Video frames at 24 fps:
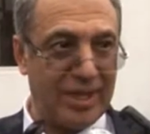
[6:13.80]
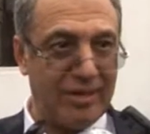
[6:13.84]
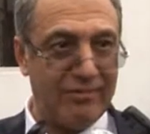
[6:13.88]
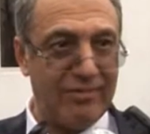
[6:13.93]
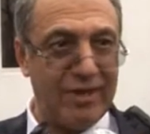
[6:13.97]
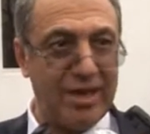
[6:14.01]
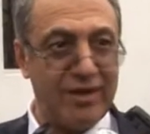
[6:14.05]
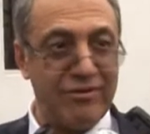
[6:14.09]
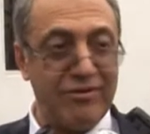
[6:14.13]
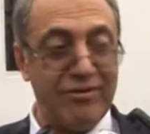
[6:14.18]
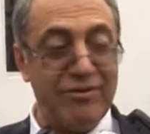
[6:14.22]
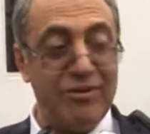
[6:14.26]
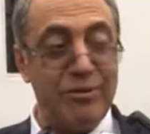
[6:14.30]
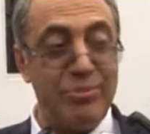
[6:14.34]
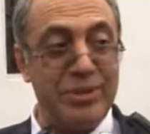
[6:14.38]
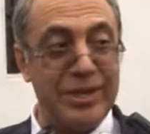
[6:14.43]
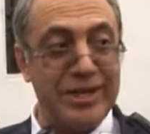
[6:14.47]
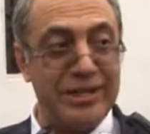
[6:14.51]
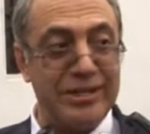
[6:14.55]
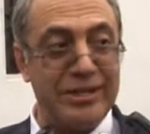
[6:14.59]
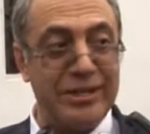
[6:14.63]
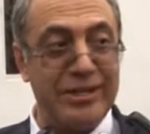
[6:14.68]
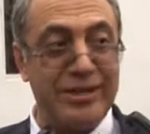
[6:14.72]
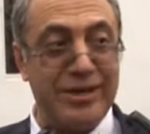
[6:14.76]
where we will
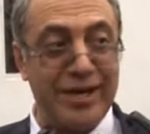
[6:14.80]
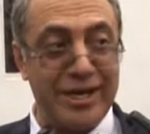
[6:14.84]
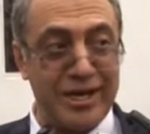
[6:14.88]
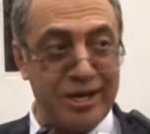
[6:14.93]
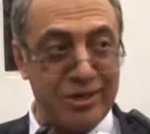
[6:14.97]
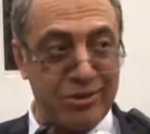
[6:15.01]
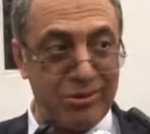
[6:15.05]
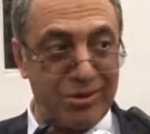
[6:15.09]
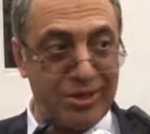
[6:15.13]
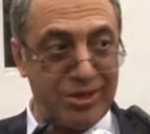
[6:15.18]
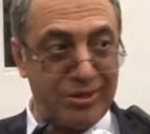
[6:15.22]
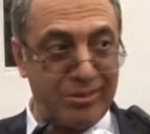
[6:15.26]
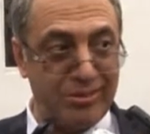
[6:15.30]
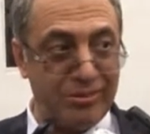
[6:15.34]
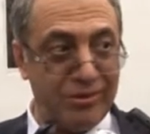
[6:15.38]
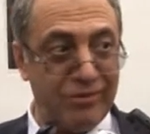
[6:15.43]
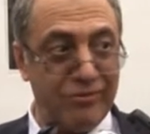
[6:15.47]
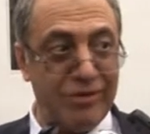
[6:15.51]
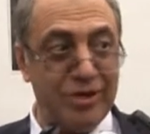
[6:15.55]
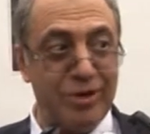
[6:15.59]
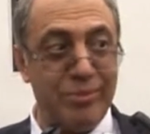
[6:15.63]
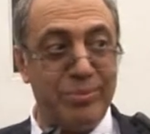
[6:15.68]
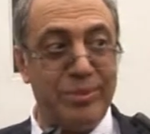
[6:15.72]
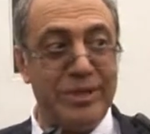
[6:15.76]
bring the curriculum,
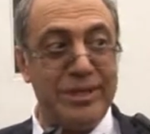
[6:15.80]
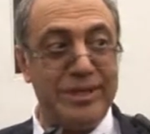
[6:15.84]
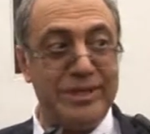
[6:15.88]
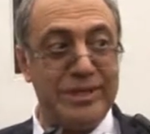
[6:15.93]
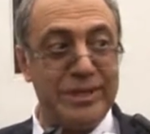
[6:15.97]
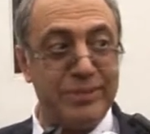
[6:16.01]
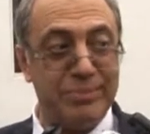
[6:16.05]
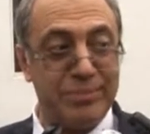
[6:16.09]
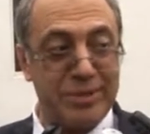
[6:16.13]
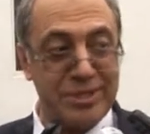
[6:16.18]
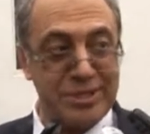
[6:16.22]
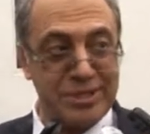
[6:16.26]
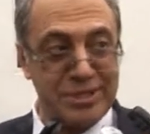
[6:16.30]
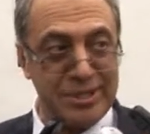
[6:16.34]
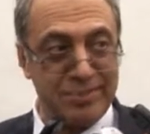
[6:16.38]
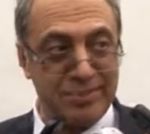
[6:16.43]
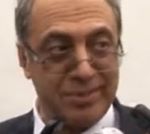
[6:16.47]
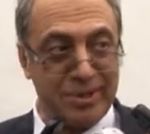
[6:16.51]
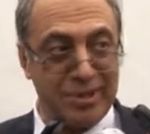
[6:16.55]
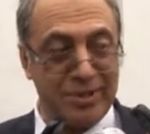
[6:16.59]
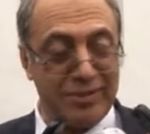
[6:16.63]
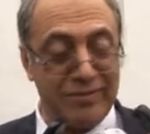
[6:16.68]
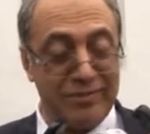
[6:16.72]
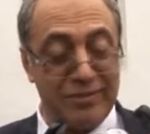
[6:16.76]
we will bring the
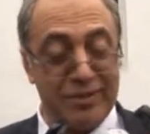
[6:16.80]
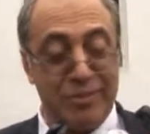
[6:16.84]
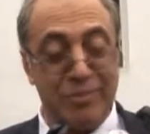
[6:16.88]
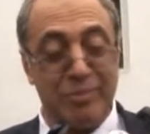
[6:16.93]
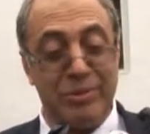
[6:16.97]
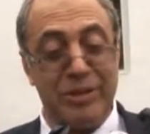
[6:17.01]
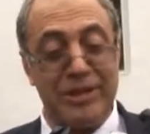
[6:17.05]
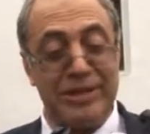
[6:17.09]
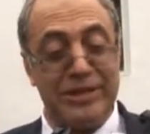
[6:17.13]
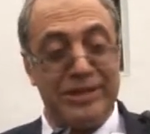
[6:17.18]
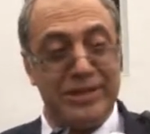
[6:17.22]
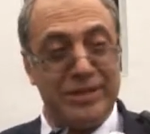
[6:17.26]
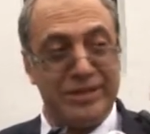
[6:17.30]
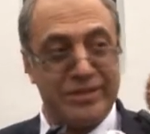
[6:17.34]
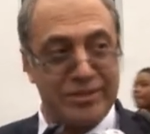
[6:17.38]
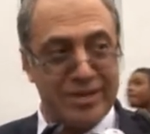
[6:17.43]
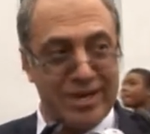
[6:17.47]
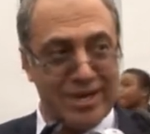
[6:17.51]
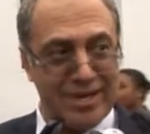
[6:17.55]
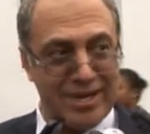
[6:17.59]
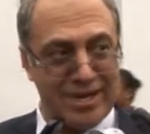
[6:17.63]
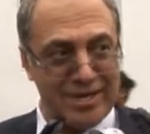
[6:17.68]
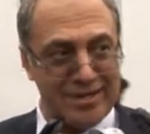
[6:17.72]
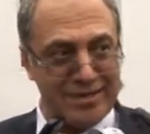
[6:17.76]
principal, we will bring the
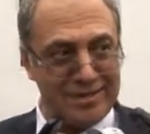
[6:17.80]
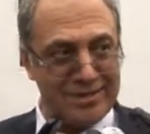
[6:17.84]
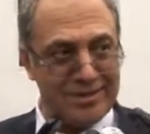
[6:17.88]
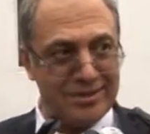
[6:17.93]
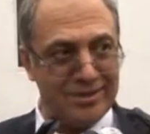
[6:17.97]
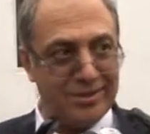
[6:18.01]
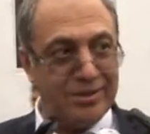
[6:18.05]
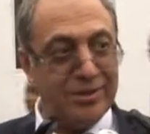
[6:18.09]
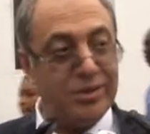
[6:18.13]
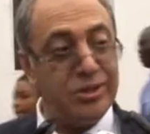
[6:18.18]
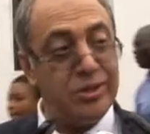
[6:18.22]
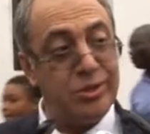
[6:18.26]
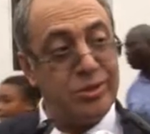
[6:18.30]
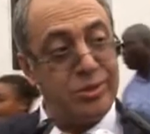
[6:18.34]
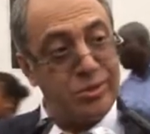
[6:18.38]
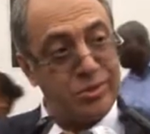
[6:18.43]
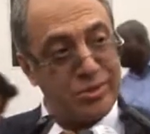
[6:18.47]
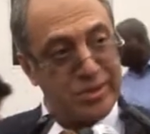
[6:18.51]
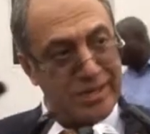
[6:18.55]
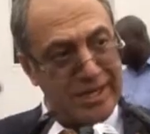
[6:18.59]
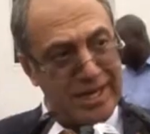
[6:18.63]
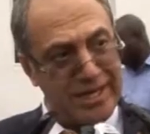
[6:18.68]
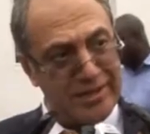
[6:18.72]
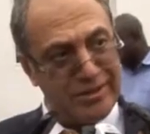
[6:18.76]
trainers to
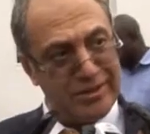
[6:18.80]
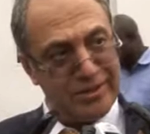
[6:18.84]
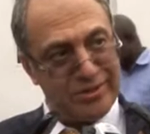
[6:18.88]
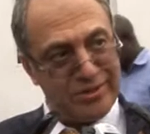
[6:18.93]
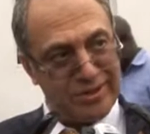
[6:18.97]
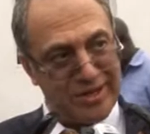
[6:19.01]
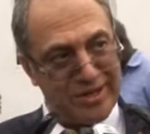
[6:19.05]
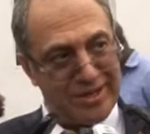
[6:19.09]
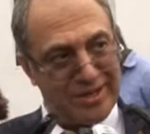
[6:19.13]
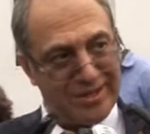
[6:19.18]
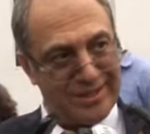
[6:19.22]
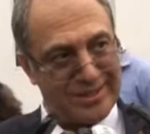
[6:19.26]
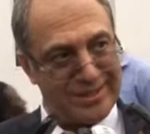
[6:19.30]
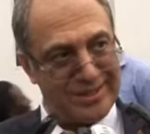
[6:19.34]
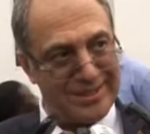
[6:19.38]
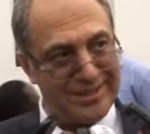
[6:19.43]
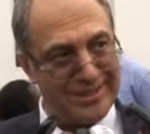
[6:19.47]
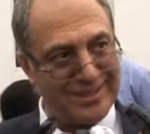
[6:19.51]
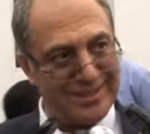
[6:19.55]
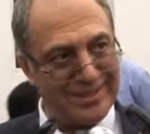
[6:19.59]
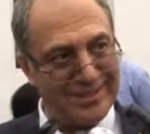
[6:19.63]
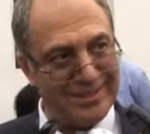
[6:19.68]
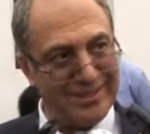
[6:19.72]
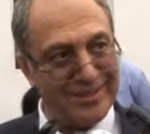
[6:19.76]
train the
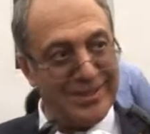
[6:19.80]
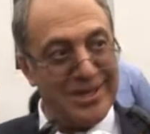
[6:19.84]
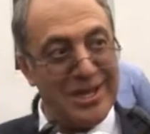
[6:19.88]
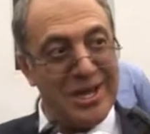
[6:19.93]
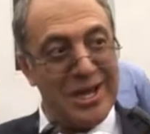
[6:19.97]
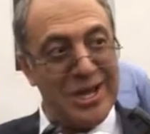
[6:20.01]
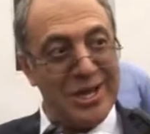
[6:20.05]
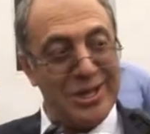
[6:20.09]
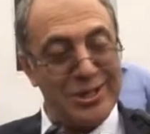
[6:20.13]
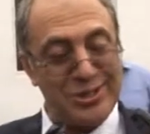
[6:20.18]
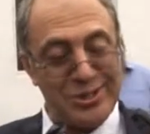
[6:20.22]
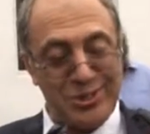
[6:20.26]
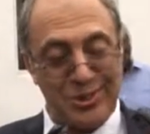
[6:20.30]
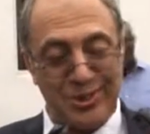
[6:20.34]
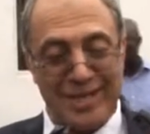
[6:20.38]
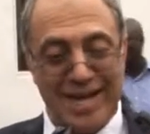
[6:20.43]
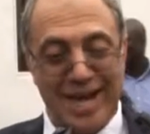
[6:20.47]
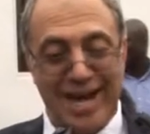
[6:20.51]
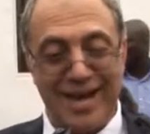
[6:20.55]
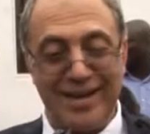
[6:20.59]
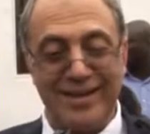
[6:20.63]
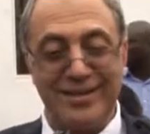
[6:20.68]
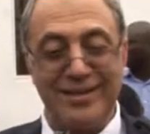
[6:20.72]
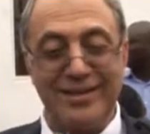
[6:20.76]
trainers so
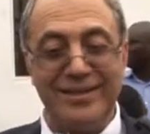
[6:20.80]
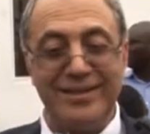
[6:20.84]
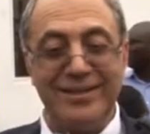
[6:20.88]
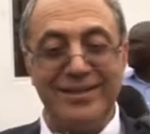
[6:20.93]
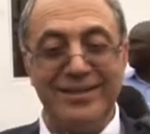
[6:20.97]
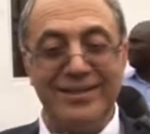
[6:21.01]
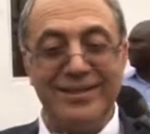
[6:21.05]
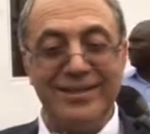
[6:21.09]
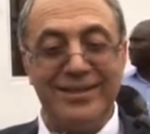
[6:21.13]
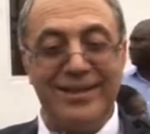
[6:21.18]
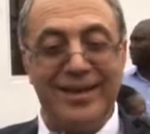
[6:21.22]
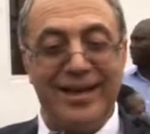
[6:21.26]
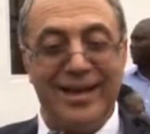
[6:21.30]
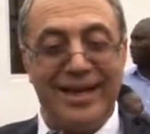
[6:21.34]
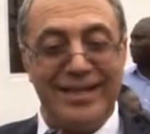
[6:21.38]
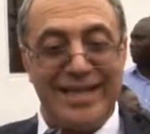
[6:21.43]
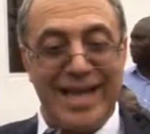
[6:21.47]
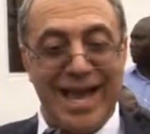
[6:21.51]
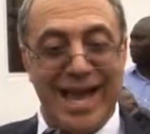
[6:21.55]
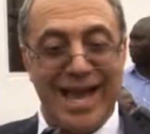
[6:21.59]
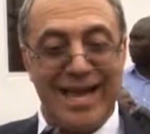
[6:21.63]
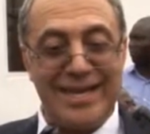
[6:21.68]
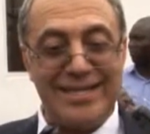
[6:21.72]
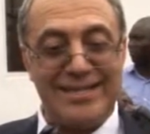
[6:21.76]
that
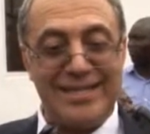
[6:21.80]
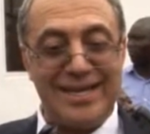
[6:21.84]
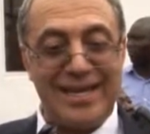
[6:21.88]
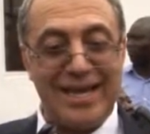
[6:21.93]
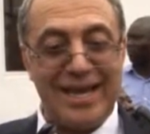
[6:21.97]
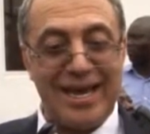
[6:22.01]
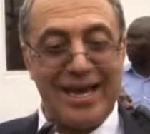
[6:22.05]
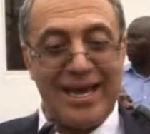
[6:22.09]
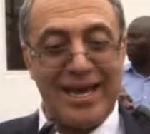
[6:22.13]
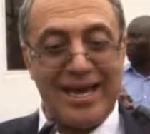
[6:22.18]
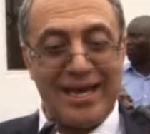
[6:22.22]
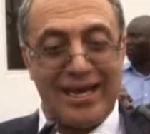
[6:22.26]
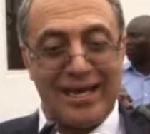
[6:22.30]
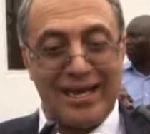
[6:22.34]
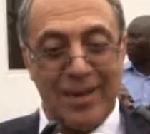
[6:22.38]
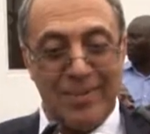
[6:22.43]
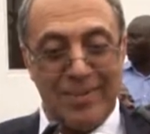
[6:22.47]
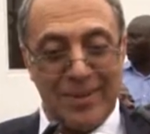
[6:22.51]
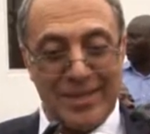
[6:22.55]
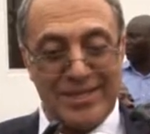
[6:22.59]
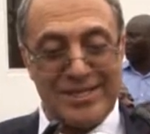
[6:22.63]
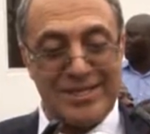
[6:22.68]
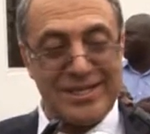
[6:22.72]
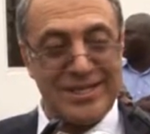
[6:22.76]
there is a
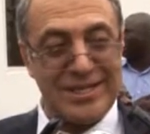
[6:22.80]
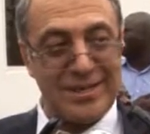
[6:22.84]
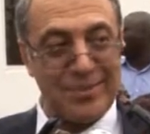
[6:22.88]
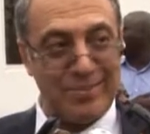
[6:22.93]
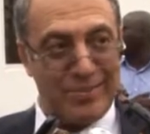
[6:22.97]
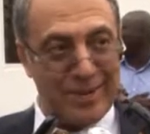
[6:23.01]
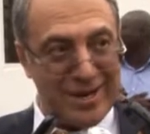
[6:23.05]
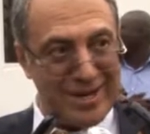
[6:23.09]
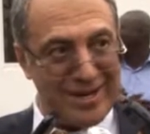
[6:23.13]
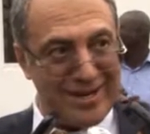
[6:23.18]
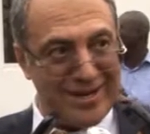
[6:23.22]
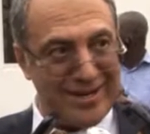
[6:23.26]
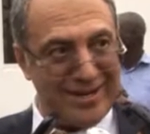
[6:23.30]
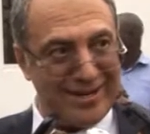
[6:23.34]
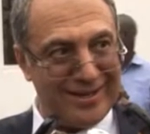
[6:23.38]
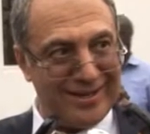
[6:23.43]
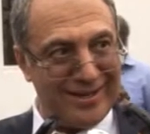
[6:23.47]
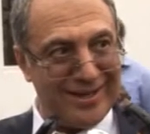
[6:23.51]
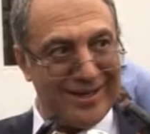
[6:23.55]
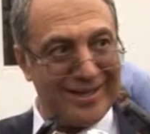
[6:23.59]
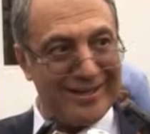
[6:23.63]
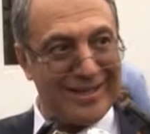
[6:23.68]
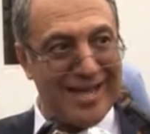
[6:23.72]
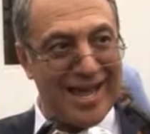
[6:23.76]
capacity building,
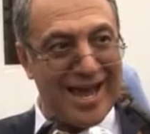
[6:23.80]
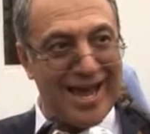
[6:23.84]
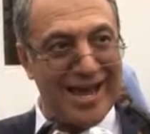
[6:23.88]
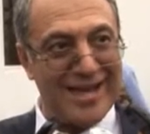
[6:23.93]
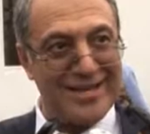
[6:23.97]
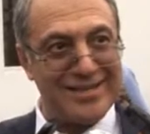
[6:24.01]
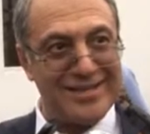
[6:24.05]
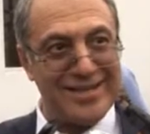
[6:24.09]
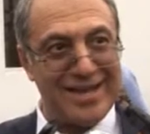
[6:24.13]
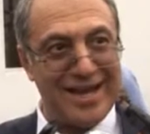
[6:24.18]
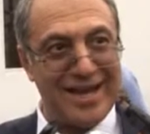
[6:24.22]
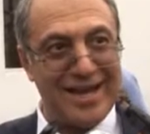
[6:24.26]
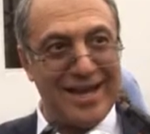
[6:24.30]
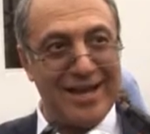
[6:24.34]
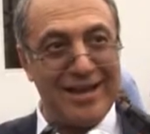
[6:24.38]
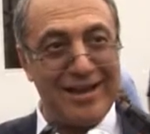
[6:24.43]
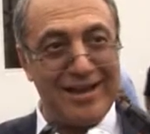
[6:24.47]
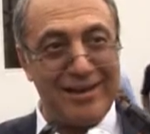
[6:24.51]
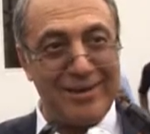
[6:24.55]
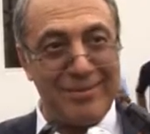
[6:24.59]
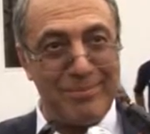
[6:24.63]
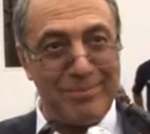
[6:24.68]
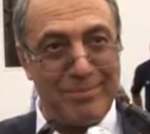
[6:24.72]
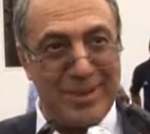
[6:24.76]
there is a
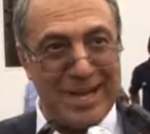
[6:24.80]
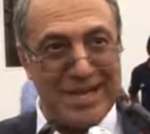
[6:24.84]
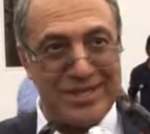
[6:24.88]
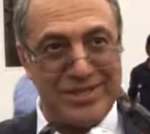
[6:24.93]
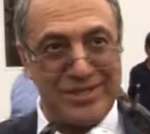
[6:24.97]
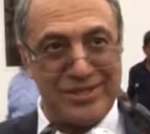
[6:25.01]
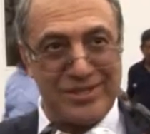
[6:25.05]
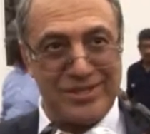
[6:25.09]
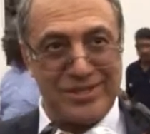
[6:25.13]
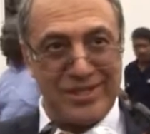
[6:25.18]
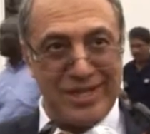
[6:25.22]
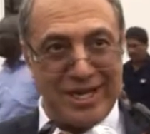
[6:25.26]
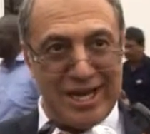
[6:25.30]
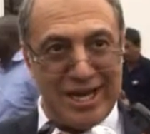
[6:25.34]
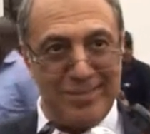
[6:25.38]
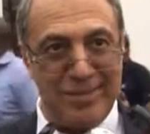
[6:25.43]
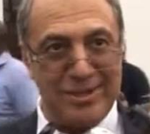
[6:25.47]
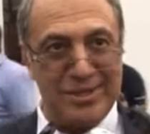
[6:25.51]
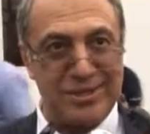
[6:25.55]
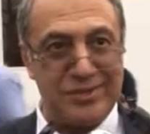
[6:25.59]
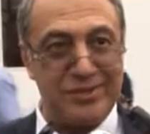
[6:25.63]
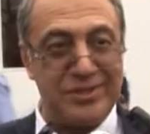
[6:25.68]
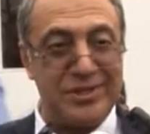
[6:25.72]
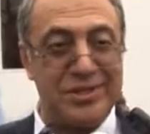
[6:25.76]
best
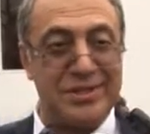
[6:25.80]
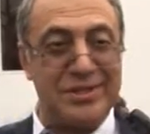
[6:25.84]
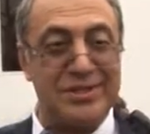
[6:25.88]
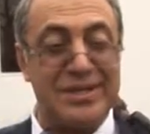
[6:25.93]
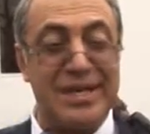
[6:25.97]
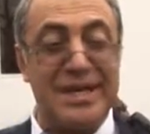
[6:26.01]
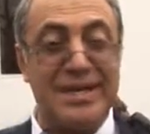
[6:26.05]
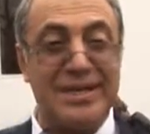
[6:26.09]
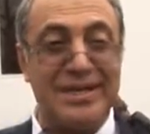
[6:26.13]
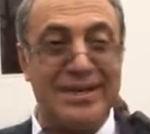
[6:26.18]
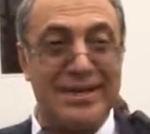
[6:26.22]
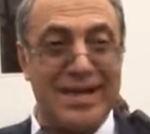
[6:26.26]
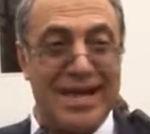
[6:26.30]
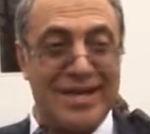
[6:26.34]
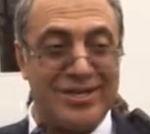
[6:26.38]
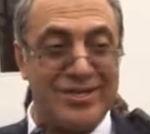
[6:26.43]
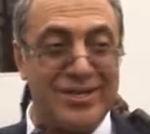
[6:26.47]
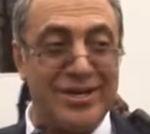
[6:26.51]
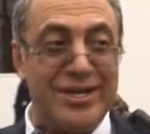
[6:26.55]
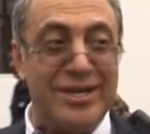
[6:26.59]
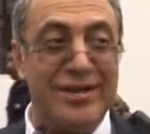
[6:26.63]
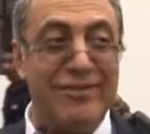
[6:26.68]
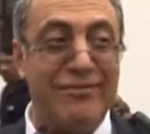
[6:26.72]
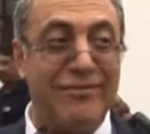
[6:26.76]
syllabus which is
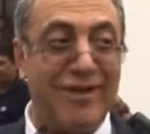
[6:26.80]
internationally